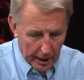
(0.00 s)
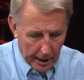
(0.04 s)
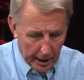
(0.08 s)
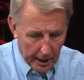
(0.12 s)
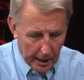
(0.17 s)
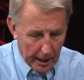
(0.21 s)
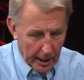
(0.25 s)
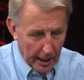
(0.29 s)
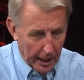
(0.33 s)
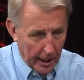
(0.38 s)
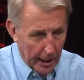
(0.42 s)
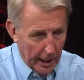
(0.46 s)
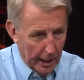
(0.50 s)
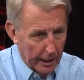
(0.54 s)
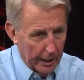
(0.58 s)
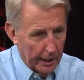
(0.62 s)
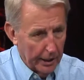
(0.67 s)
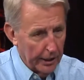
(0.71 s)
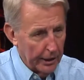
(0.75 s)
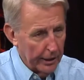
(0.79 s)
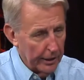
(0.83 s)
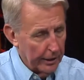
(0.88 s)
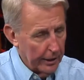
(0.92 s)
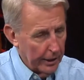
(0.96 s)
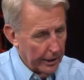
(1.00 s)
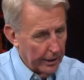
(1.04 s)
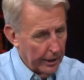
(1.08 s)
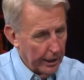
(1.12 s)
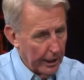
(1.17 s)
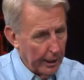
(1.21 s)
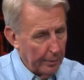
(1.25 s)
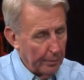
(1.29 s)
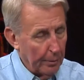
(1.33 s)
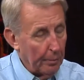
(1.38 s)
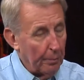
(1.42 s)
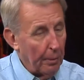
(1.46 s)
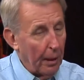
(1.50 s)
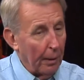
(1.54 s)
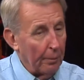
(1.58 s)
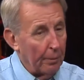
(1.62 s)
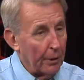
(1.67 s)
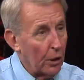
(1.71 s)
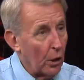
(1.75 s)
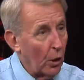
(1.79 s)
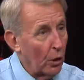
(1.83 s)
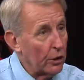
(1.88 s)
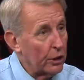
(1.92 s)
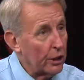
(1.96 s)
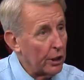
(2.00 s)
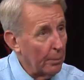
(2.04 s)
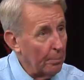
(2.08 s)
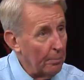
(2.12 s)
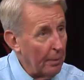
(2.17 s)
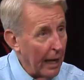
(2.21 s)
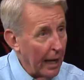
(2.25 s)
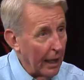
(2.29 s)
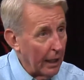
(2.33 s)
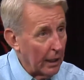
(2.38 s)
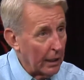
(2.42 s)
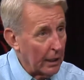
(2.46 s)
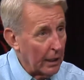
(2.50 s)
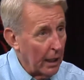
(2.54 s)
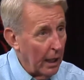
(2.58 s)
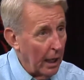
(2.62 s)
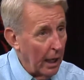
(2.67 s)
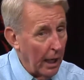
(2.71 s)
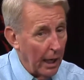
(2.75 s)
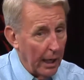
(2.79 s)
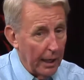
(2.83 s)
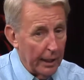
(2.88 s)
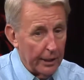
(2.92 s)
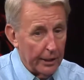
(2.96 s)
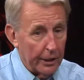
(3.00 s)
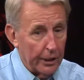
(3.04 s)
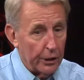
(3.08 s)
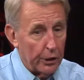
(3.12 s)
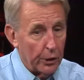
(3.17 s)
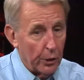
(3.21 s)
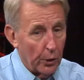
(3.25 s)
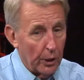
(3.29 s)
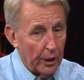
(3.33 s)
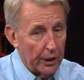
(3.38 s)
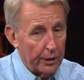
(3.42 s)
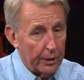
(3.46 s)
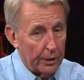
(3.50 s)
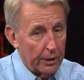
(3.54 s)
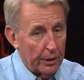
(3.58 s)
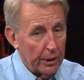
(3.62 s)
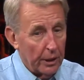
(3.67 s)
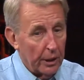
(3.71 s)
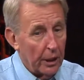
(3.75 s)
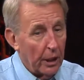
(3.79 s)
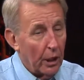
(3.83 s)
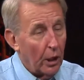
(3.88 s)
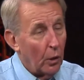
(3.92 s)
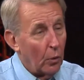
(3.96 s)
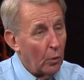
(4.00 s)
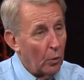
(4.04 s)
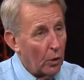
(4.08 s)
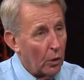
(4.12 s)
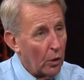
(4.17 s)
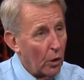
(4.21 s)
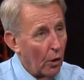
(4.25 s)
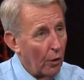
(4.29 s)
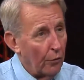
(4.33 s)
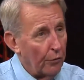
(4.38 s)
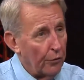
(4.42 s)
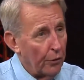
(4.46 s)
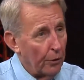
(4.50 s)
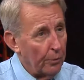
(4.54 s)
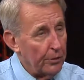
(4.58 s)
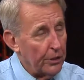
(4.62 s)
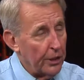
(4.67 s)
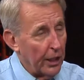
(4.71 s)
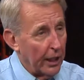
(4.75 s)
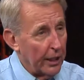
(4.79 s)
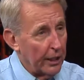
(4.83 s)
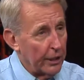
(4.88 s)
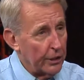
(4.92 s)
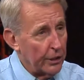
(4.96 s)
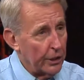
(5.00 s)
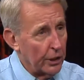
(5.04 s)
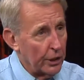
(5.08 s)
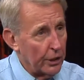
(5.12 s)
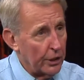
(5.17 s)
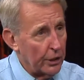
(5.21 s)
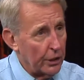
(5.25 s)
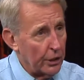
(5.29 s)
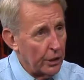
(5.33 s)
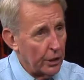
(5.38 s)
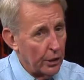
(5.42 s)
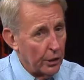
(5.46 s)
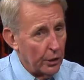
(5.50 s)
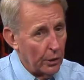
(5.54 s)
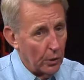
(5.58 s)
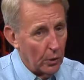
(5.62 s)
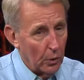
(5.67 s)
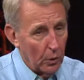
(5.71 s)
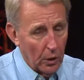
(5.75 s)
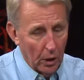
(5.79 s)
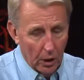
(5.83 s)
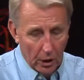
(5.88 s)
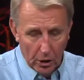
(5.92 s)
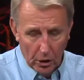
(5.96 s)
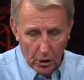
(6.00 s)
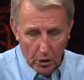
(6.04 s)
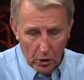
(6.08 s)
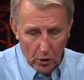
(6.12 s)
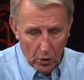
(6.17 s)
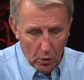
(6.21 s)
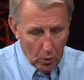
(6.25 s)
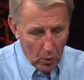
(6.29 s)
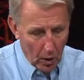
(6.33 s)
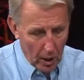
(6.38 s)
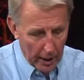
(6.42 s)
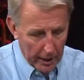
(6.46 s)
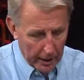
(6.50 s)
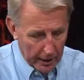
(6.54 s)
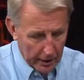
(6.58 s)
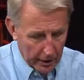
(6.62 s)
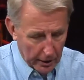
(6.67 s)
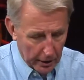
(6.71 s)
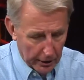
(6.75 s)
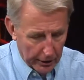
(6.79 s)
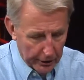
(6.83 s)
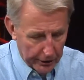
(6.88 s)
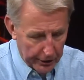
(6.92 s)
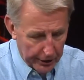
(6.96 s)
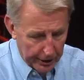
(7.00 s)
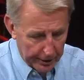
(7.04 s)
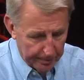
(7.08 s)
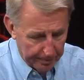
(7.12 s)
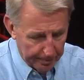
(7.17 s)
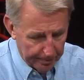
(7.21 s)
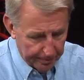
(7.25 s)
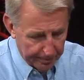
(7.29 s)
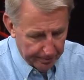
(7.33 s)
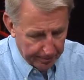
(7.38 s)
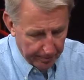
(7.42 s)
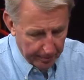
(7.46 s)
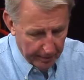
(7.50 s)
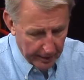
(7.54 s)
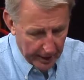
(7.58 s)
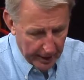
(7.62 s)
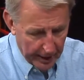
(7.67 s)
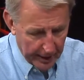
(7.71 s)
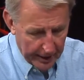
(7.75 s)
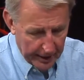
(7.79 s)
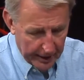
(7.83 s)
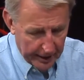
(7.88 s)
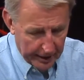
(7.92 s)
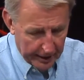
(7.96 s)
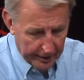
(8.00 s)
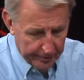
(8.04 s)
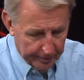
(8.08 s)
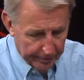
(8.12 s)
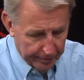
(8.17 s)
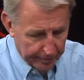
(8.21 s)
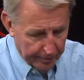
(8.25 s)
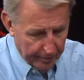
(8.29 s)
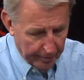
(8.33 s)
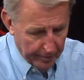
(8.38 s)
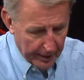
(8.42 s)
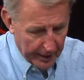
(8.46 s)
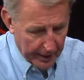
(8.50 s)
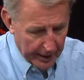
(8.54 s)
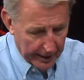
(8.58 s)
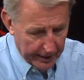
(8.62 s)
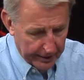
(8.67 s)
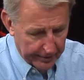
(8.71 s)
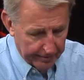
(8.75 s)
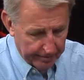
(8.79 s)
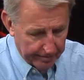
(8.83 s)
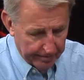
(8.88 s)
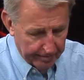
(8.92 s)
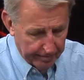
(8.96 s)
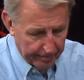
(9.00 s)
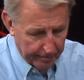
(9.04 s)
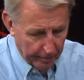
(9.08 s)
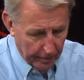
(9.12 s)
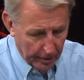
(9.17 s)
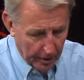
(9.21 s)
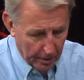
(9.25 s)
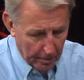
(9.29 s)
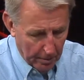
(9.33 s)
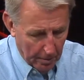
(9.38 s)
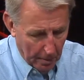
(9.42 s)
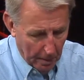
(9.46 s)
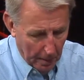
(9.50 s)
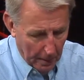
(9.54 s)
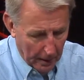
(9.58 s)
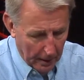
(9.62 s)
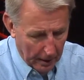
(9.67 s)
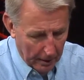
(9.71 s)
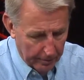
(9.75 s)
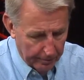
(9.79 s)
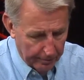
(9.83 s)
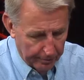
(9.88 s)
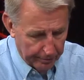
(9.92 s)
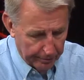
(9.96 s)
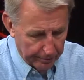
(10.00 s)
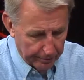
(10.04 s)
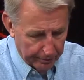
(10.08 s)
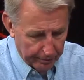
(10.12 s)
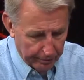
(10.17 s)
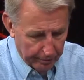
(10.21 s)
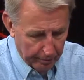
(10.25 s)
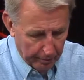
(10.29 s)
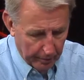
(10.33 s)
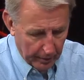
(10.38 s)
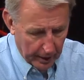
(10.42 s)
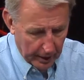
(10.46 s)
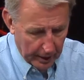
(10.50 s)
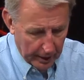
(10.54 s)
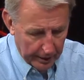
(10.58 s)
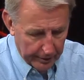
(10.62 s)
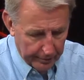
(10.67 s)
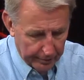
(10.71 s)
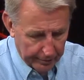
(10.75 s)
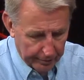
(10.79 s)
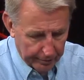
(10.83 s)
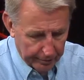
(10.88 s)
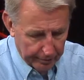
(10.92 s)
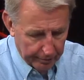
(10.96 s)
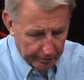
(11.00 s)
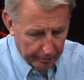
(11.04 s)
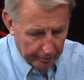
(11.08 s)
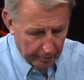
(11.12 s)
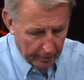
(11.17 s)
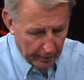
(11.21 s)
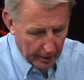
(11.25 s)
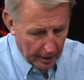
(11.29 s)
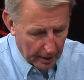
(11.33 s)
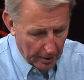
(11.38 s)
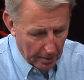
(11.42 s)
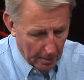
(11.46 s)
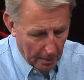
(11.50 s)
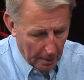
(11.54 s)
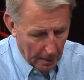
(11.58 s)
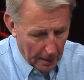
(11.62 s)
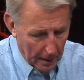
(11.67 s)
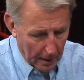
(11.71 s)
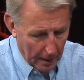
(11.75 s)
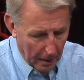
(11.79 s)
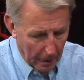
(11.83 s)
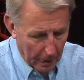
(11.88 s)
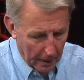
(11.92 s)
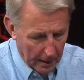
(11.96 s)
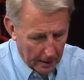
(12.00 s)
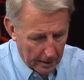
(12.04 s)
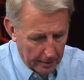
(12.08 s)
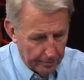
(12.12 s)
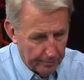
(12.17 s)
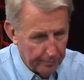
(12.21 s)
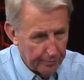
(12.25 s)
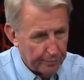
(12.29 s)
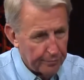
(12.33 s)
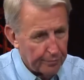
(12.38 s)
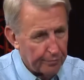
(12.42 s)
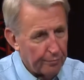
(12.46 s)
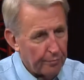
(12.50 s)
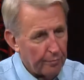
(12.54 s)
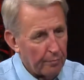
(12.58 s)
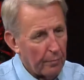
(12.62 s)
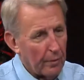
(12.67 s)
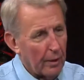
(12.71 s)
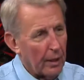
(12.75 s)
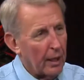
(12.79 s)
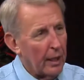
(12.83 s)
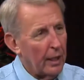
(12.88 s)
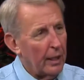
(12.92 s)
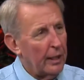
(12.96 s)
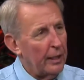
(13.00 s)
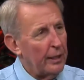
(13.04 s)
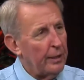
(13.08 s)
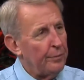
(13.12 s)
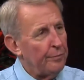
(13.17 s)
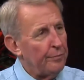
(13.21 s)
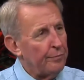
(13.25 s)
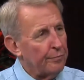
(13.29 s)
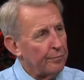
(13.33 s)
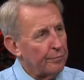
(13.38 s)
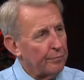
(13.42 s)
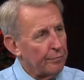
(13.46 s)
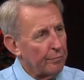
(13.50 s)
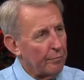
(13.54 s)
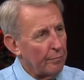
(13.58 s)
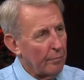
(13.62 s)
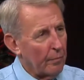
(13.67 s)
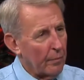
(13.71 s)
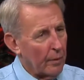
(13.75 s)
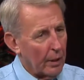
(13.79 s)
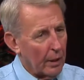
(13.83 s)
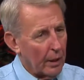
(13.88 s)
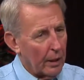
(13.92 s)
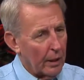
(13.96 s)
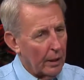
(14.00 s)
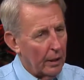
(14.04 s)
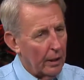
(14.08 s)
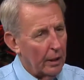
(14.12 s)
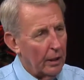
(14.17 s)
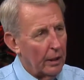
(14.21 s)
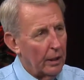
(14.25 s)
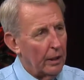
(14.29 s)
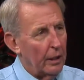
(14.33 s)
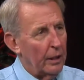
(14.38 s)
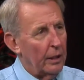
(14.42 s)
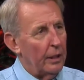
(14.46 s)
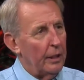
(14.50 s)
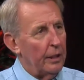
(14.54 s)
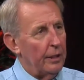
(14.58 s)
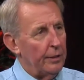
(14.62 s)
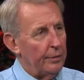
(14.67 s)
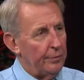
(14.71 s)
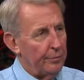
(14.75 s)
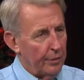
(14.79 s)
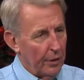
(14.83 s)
In the Hebrew Bible, goes to Malachi, and the Jewish will go from Genesis to Chronicles. That's right. And it always starts with Genesis 1. Let me read just the first sentence.